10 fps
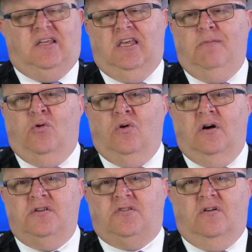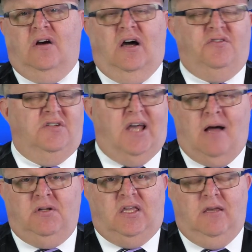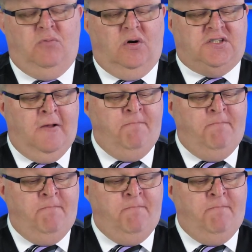keyboards or other tablet keyboards,